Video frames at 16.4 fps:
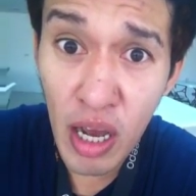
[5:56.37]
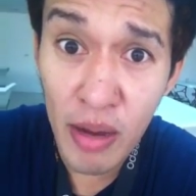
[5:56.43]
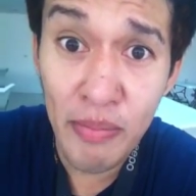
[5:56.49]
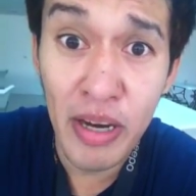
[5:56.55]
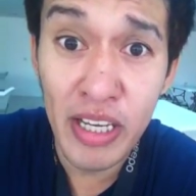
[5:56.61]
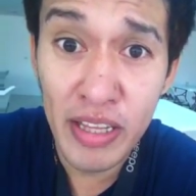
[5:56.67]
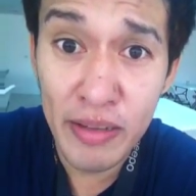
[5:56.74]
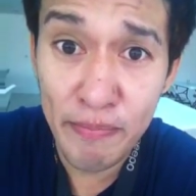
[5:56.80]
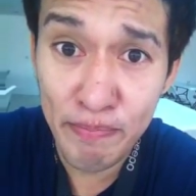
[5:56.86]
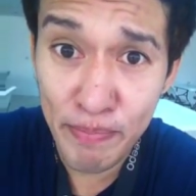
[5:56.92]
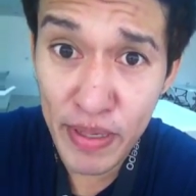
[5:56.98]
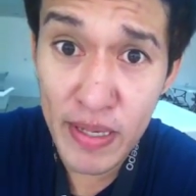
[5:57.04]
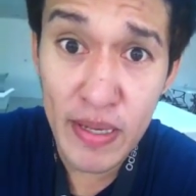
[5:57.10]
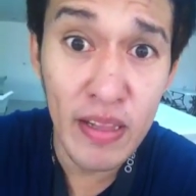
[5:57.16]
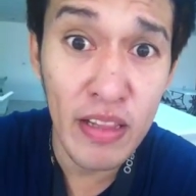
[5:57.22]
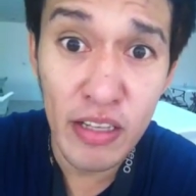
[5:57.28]
I might
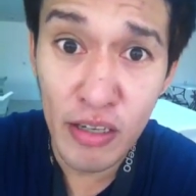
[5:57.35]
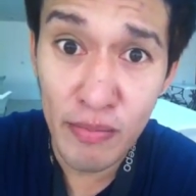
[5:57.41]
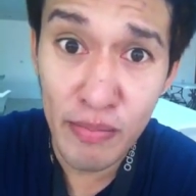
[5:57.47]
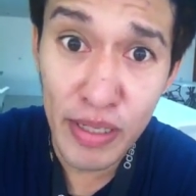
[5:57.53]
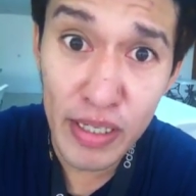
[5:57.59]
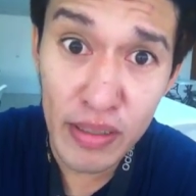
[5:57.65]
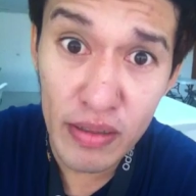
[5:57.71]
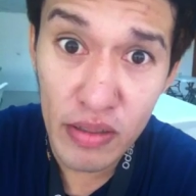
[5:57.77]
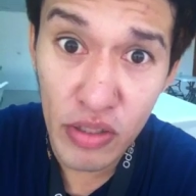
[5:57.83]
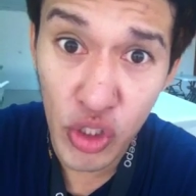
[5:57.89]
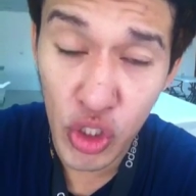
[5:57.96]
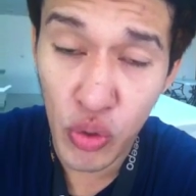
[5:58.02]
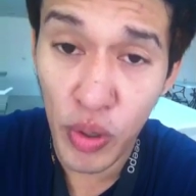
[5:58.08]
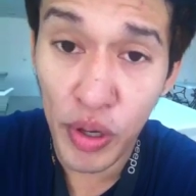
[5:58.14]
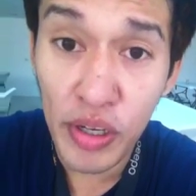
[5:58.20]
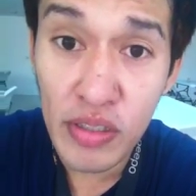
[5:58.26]
be a little bit
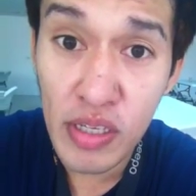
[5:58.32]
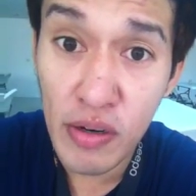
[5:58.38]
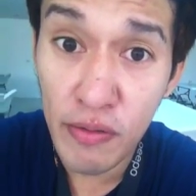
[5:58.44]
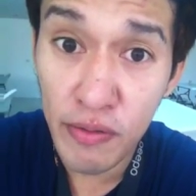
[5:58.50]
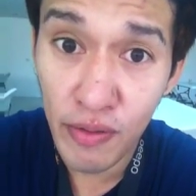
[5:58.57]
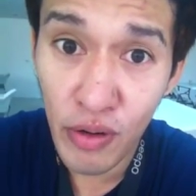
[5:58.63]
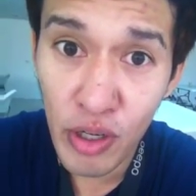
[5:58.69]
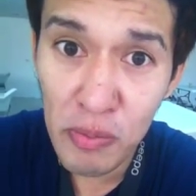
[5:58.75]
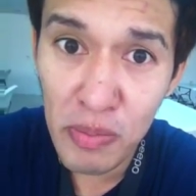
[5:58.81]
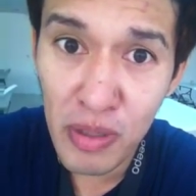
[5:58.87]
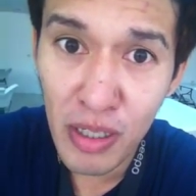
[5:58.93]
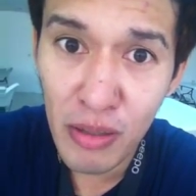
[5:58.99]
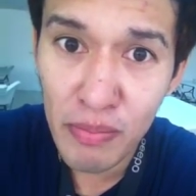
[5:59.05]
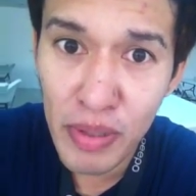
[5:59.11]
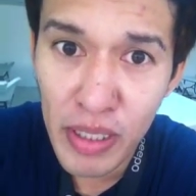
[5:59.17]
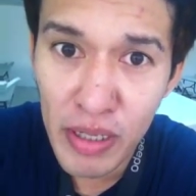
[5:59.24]
strict and
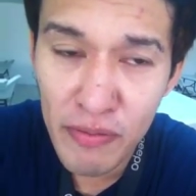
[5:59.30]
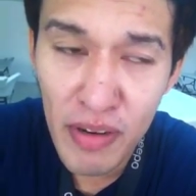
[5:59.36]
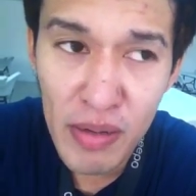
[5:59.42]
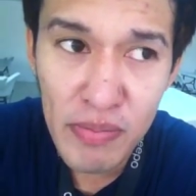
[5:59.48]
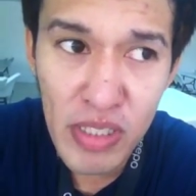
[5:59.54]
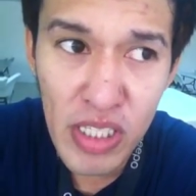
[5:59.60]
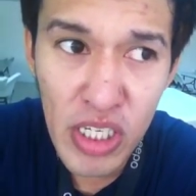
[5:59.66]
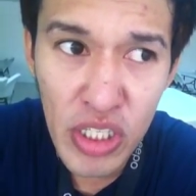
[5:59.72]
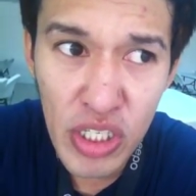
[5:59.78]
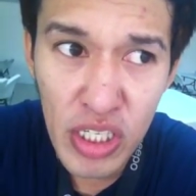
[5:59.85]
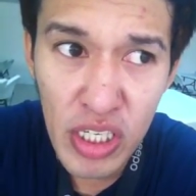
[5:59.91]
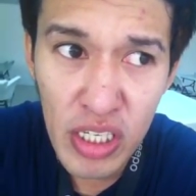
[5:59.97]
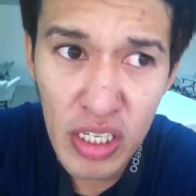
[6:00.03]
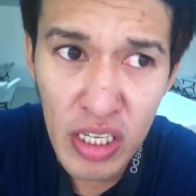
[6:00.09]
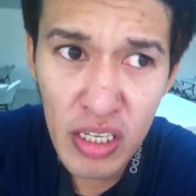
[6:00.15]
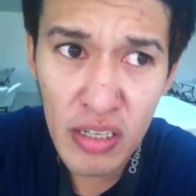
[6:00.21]
formal, but if I'm
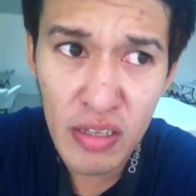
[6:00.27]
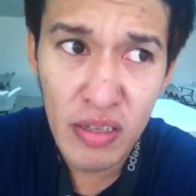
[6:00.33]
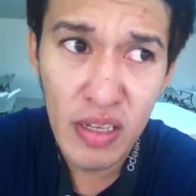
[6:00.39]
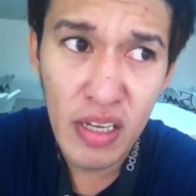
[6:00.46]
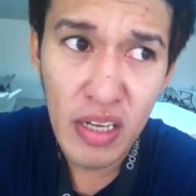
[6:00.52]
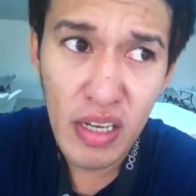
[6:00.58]
teaching in a,